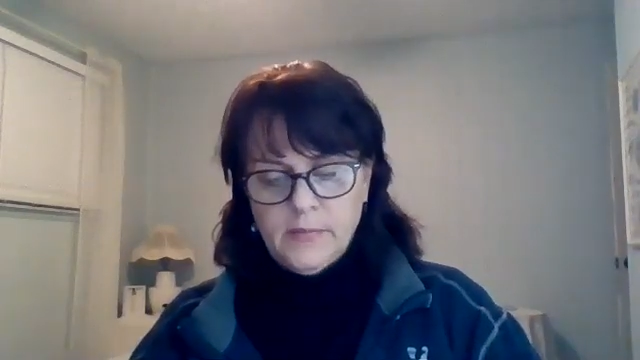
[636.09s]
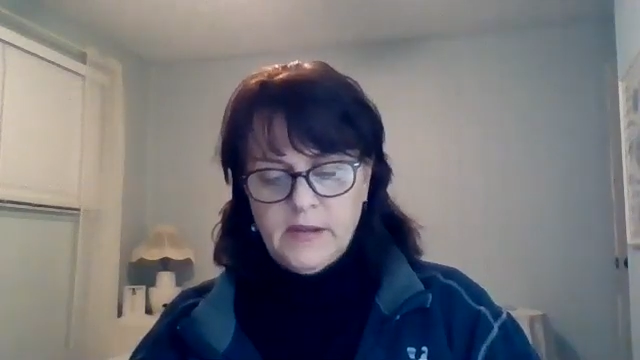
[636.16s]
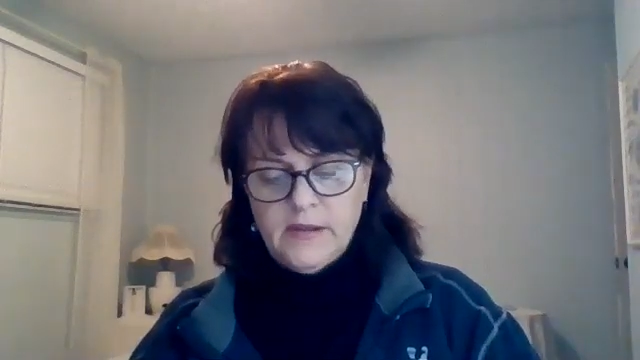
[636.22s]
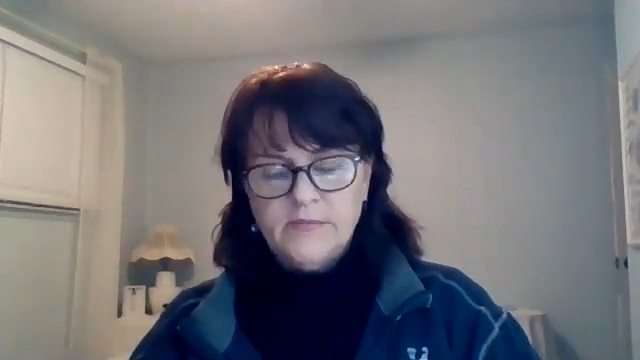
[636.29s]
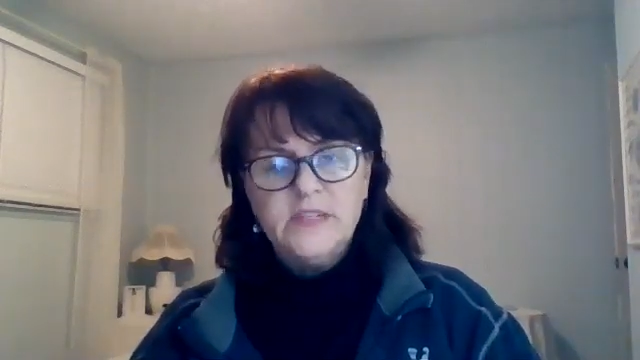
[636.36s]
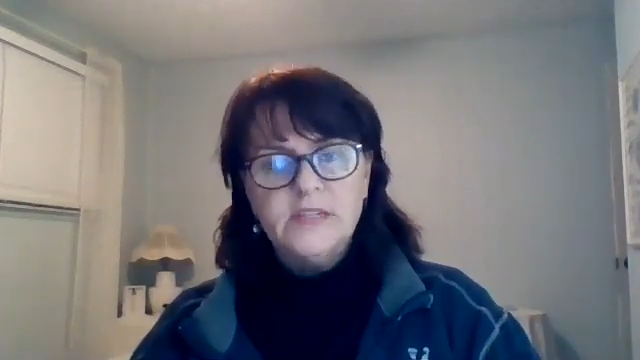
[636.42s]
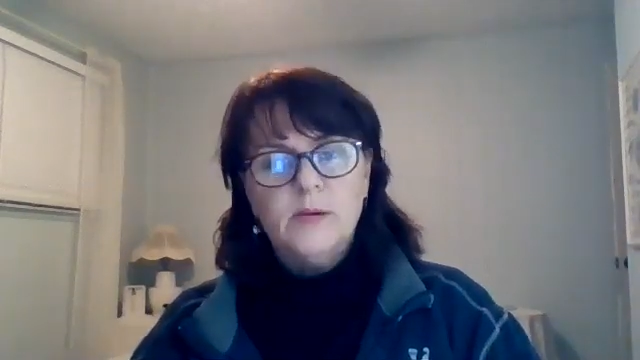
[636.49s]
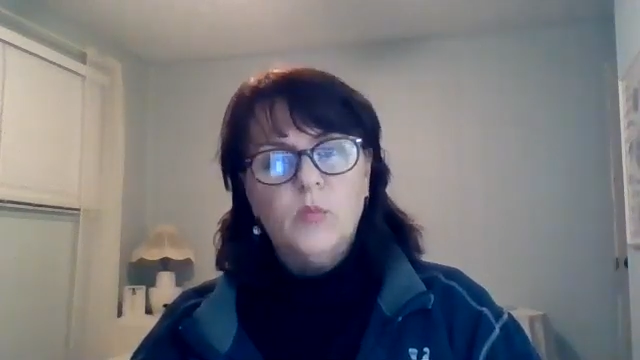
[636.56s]

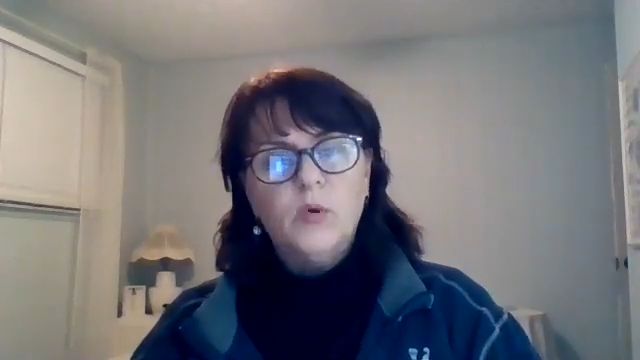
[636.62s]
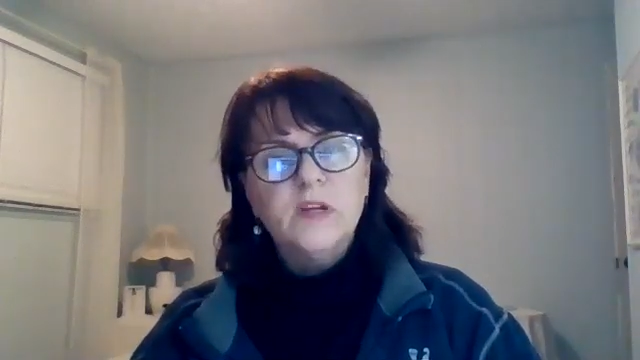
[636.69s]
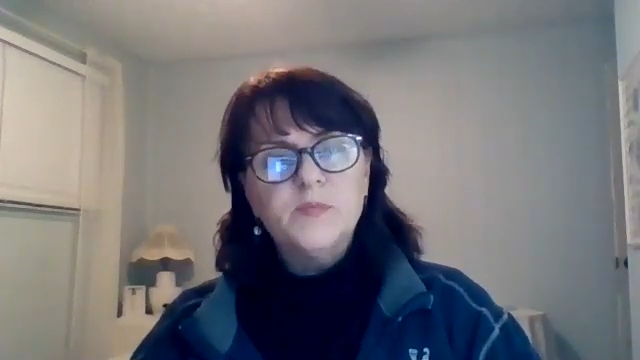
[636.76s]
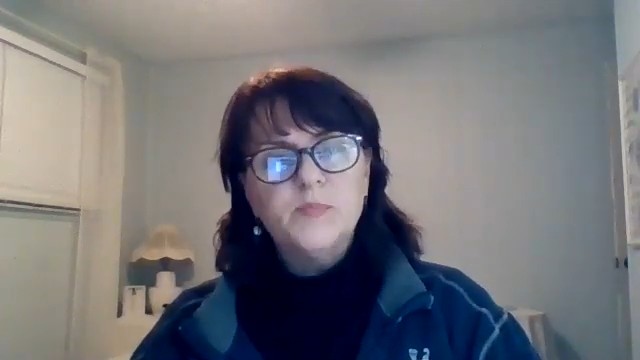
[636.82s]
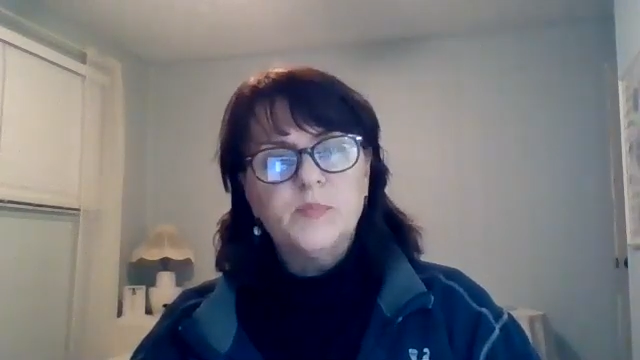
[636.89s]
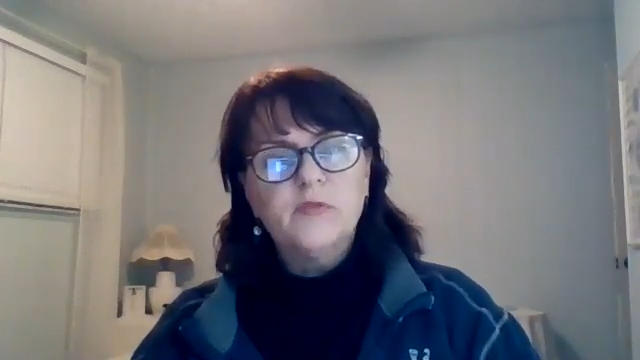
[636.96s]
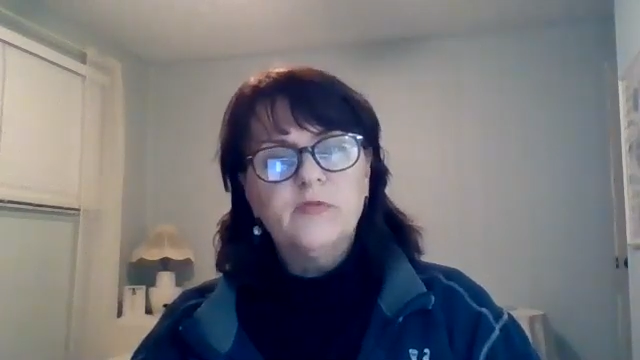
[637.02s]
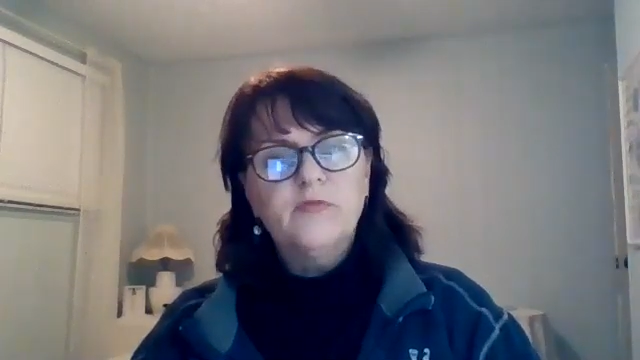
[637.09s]
if someone's
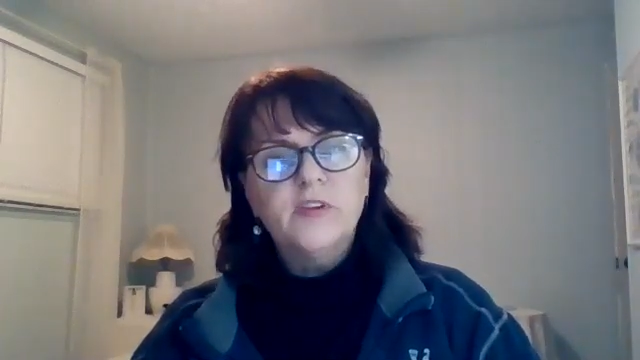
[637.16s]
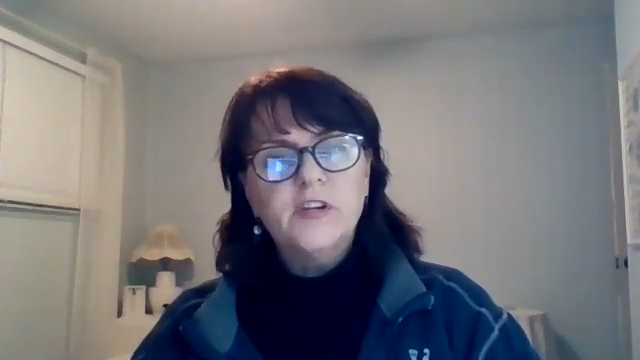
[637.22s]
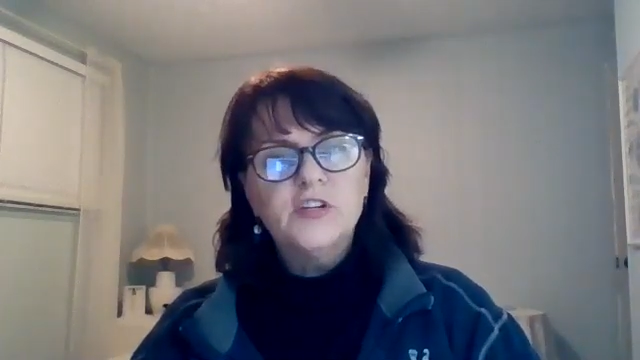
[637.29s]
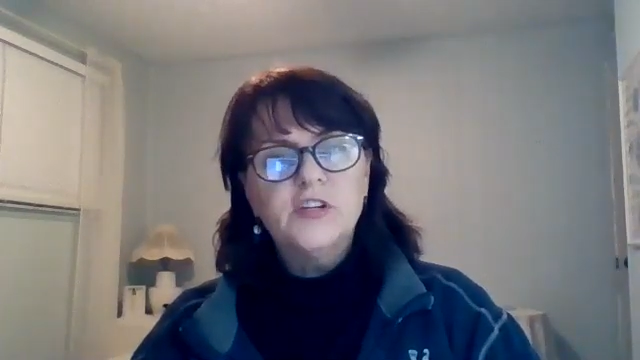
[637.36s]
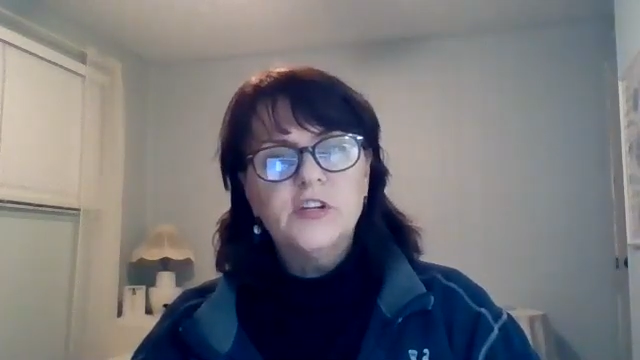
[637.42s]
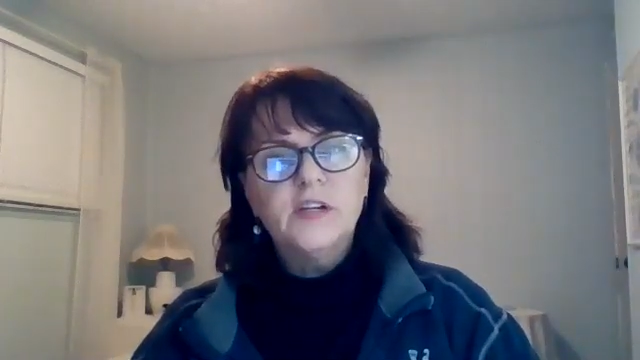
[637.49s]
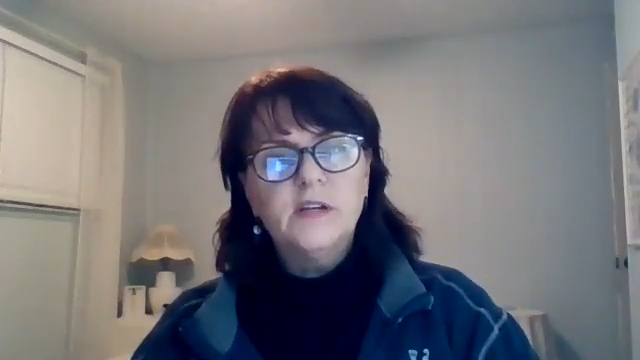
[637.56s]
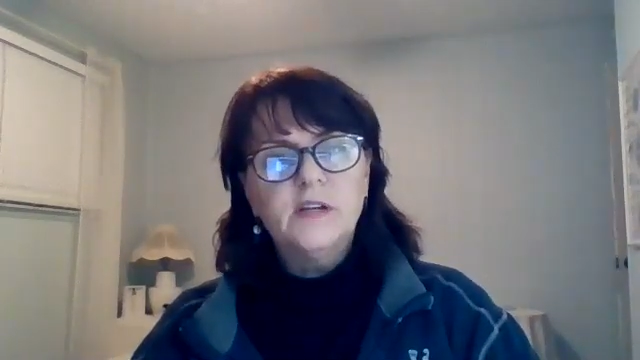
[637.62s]

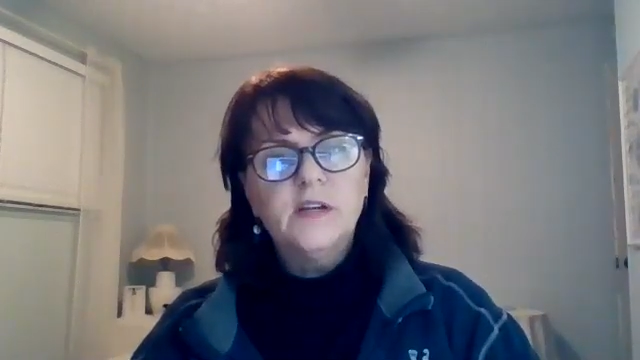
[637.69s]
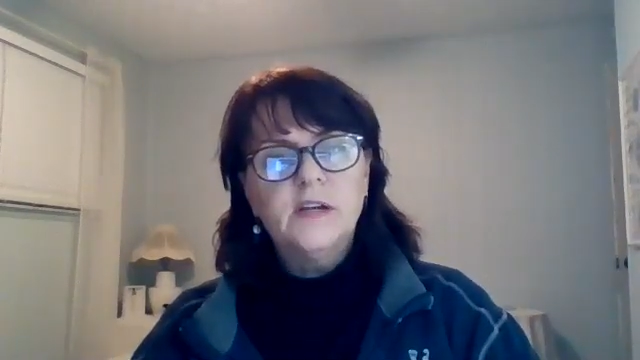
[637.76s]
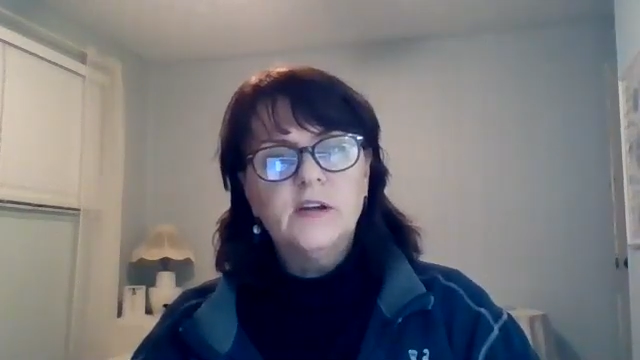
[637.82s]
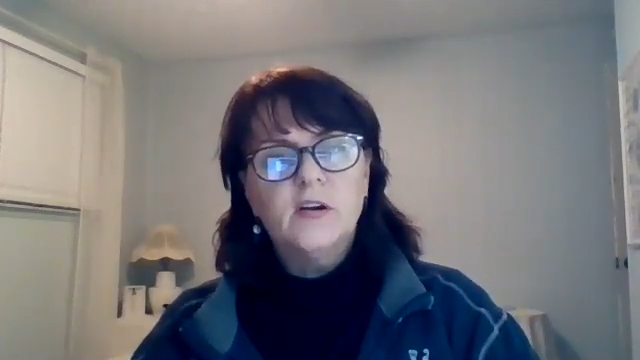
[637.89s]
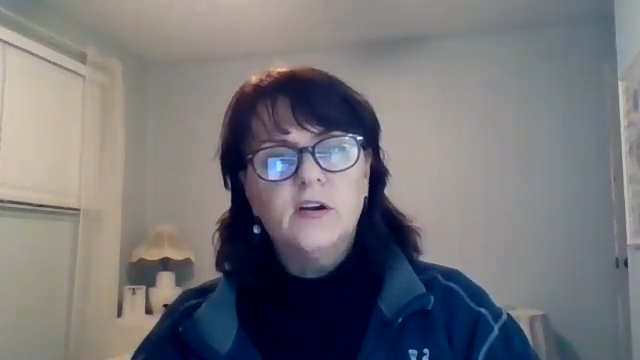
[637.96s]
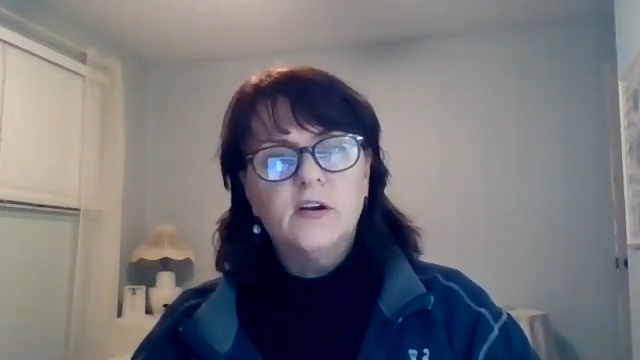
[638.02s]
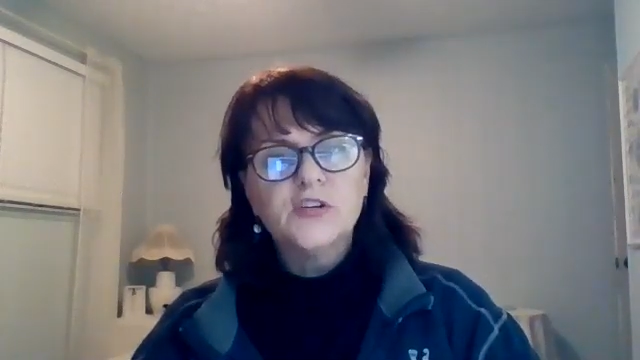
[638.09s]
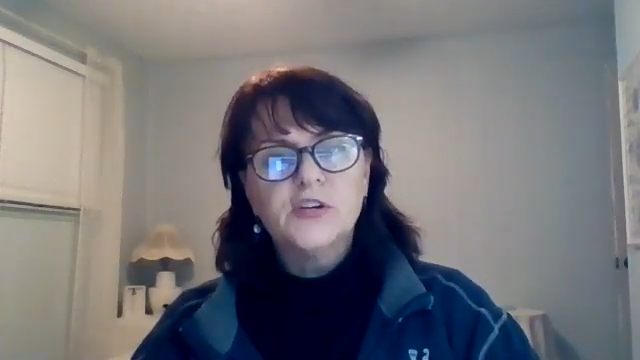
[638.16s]
proficient in
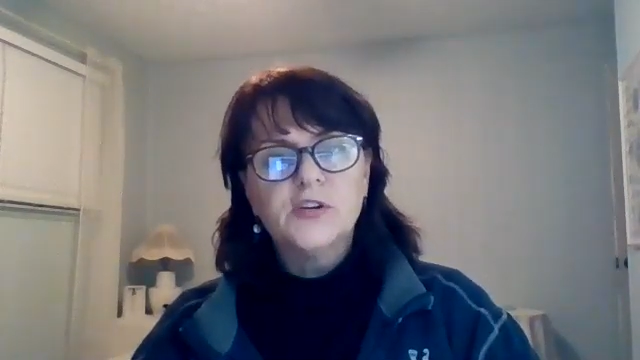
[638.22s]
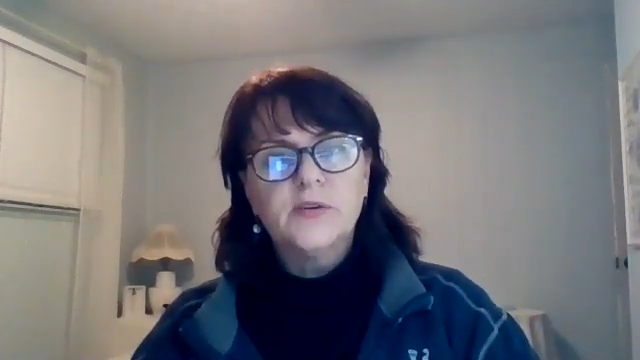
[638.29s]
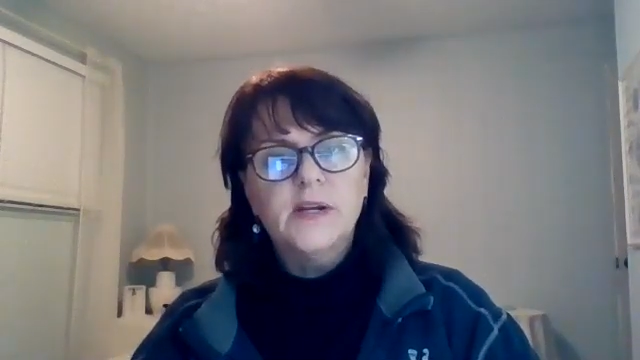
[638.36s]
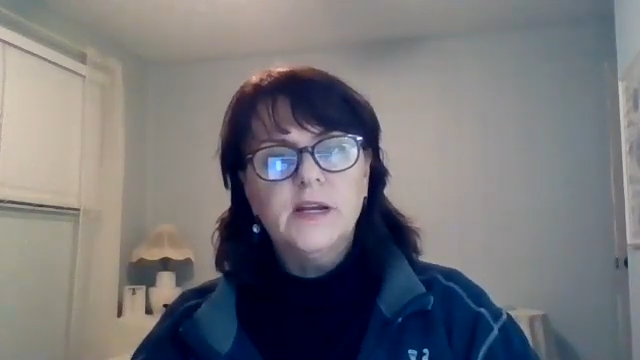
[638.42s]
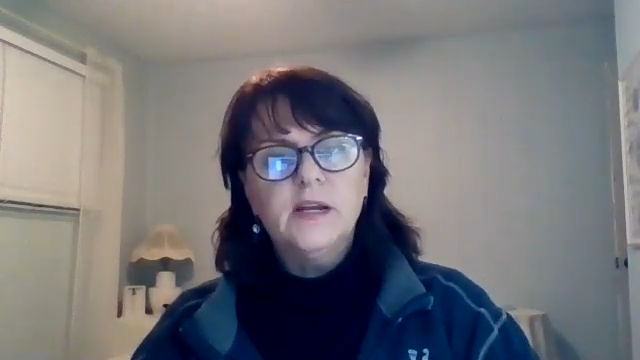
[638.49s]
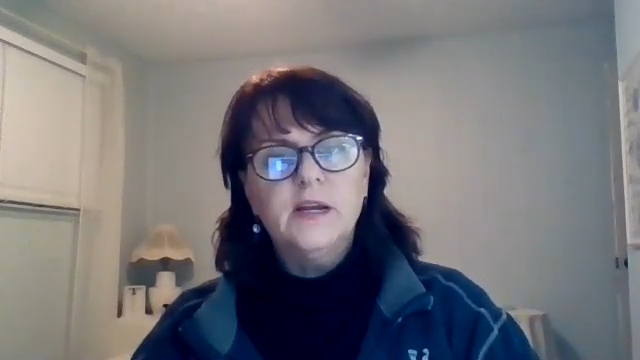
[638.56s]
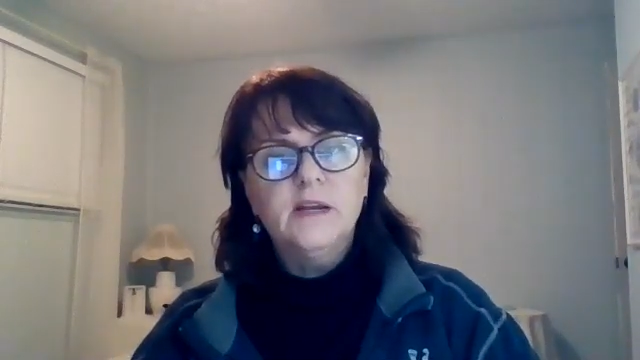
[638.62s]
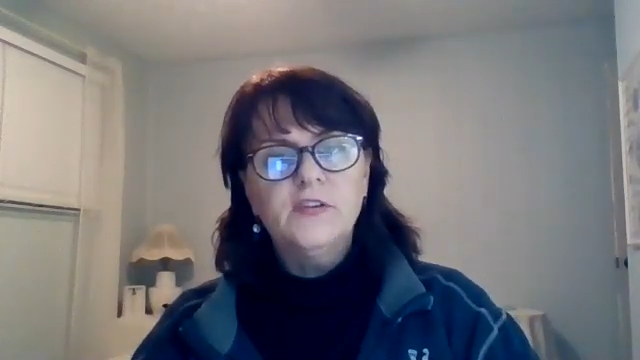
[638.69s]
archery?